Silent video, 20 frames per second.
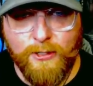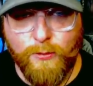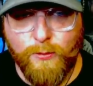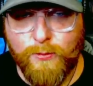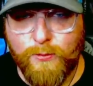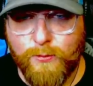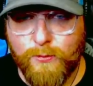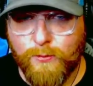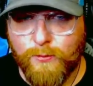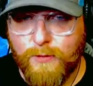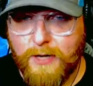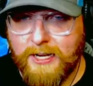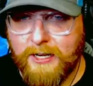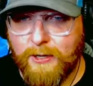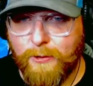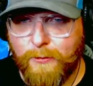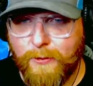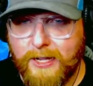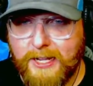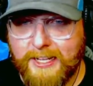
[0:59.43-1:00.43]
Ooh, right
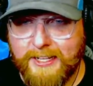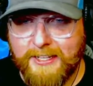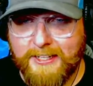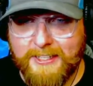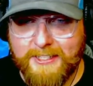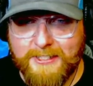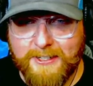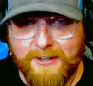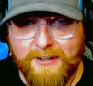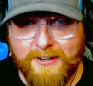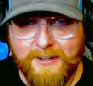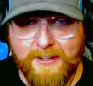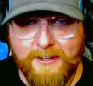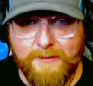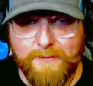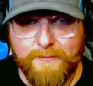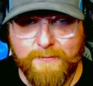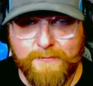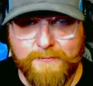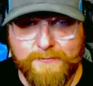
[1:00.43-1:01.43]
away. These
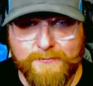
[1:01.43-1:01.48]
are,